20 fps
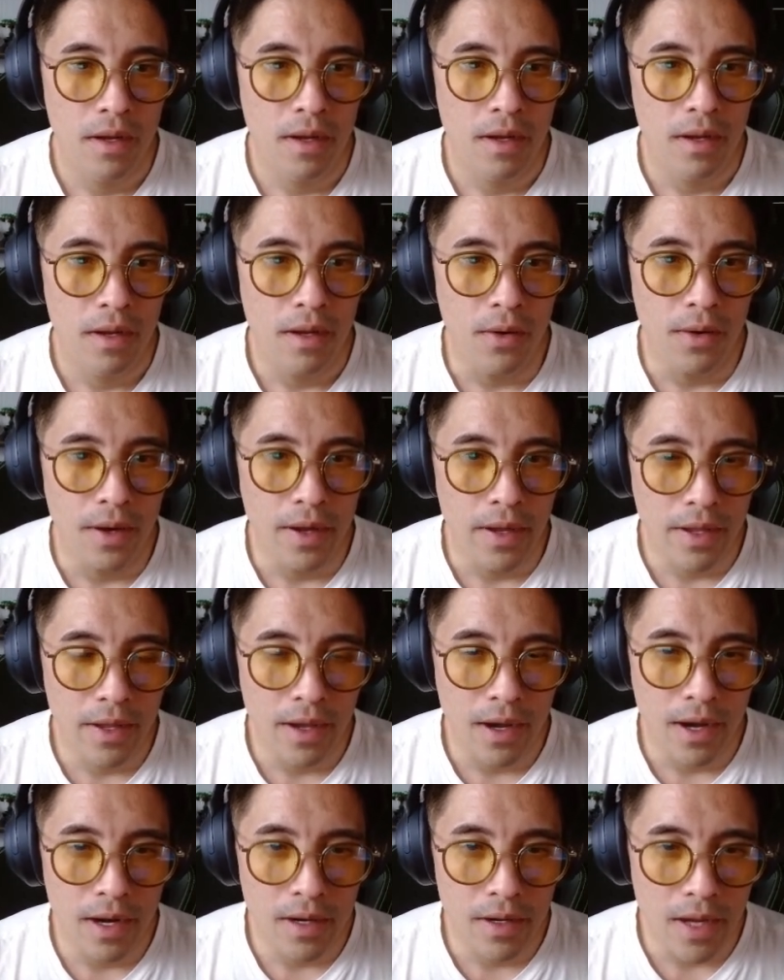Well, it
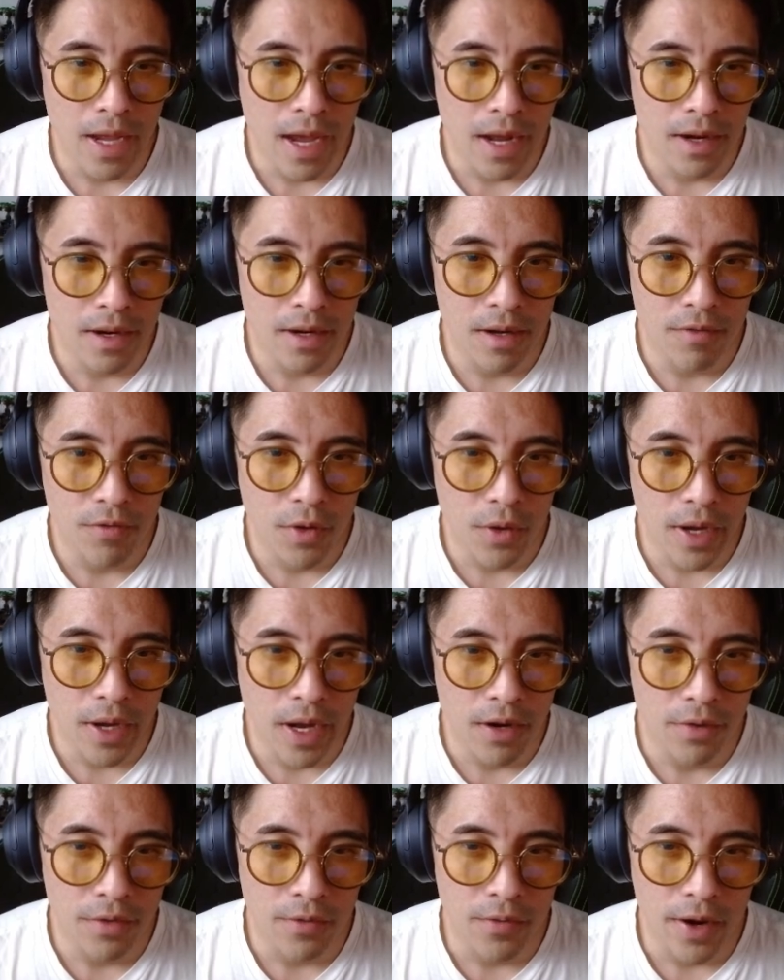kind of added a
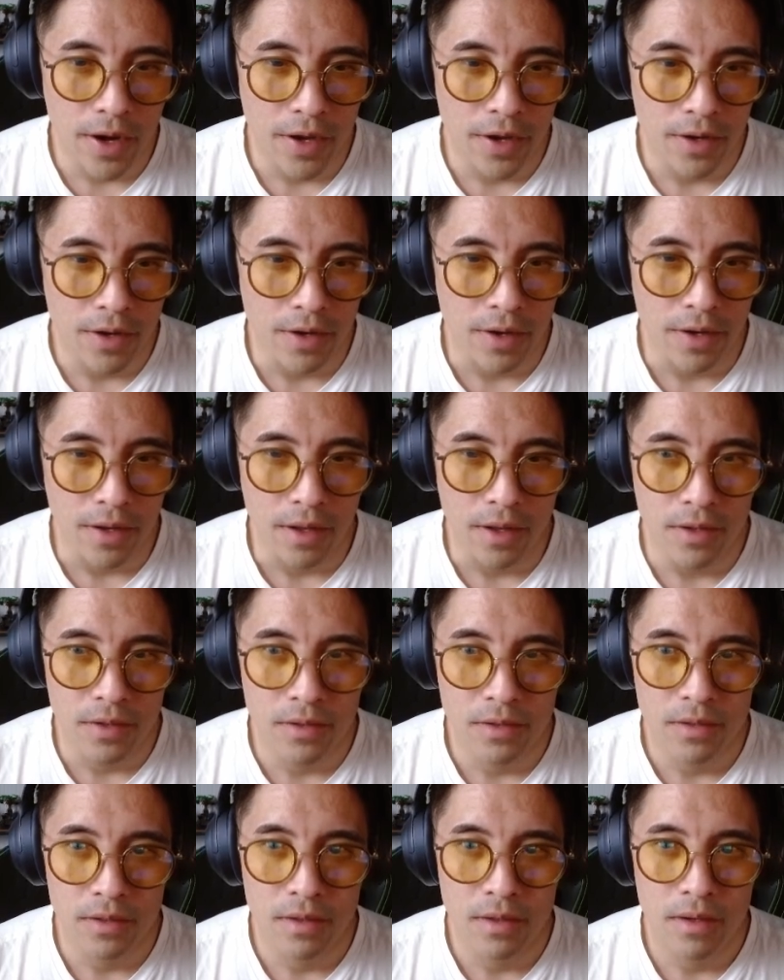volcano right here, I
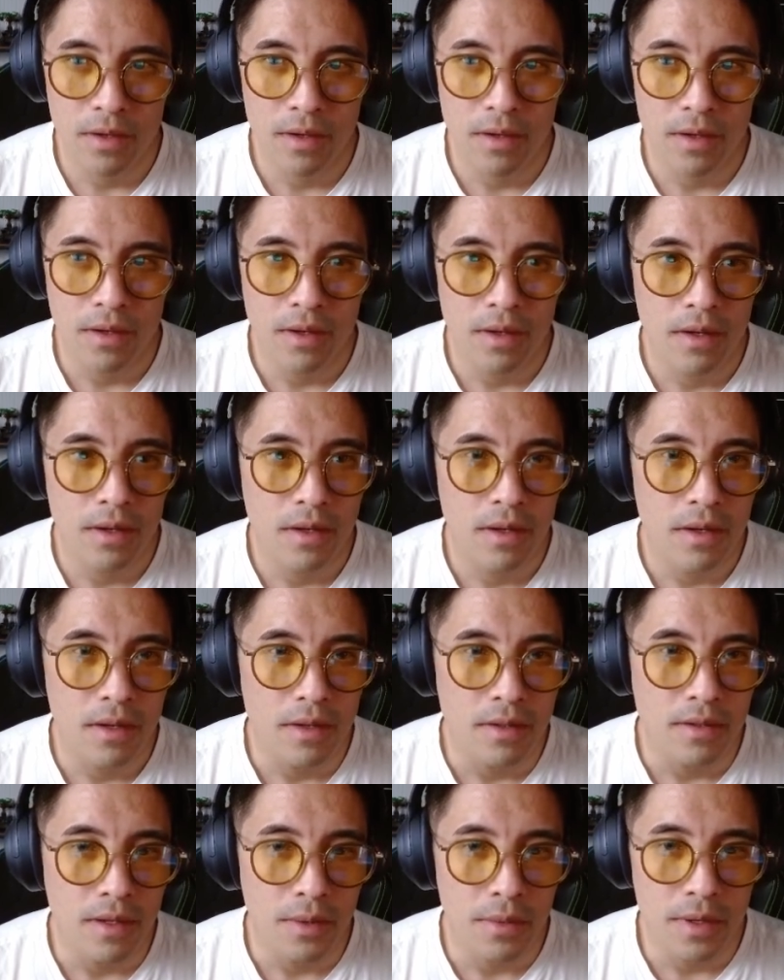guess.
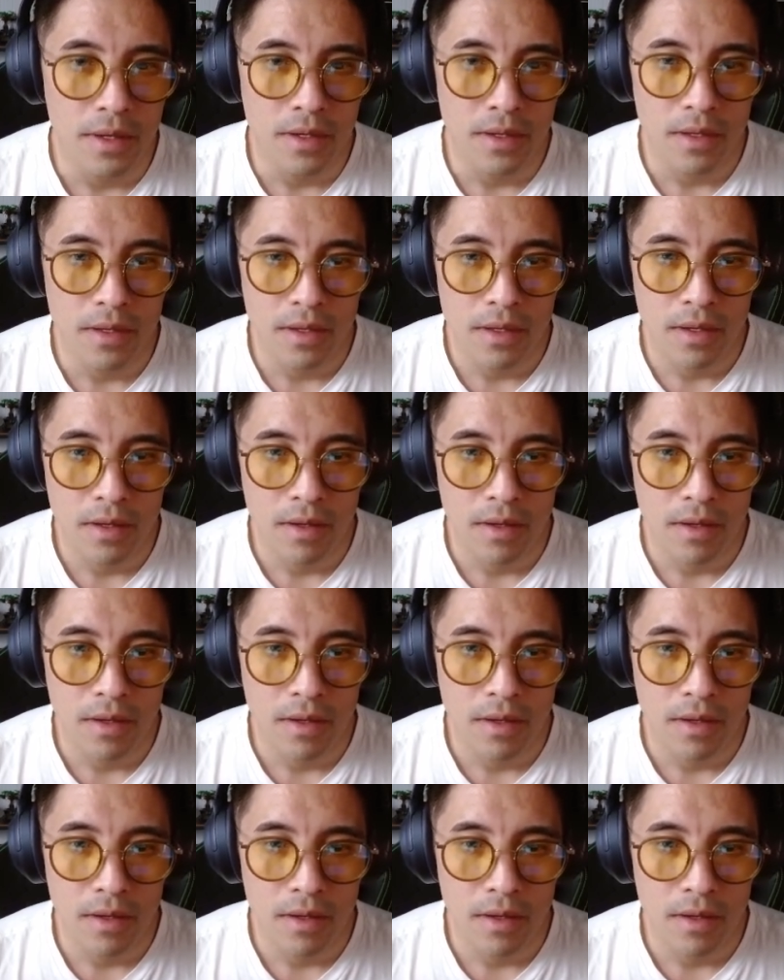Is that what it did?